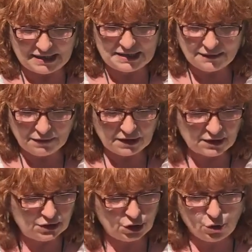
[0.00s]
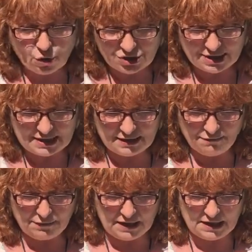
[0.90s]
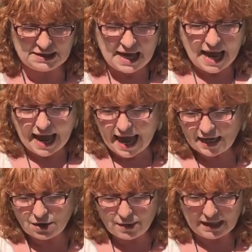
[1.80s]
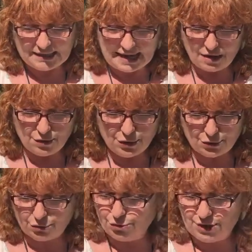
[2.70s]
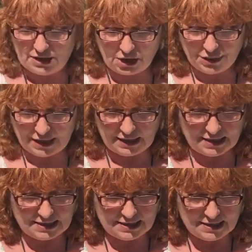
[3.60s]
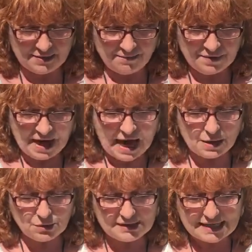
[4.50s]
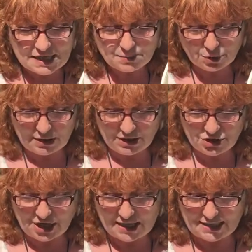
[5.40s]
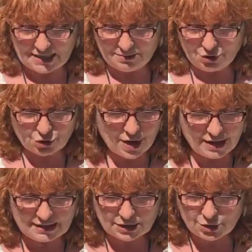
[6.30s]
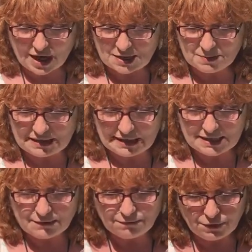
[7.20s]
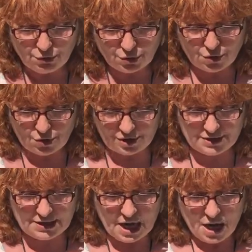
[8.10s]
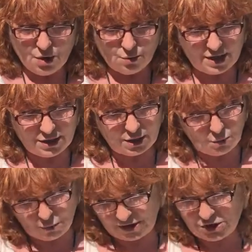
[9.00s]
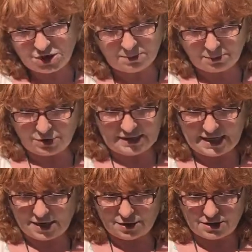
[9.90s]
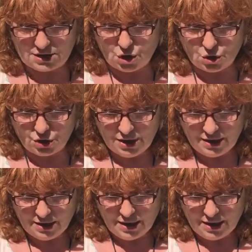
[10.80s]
by difficult, gorgeous symphonies echoing down through the nothingness. I would desperately chase them, trying to grasp at least a few chords with which to put together a song.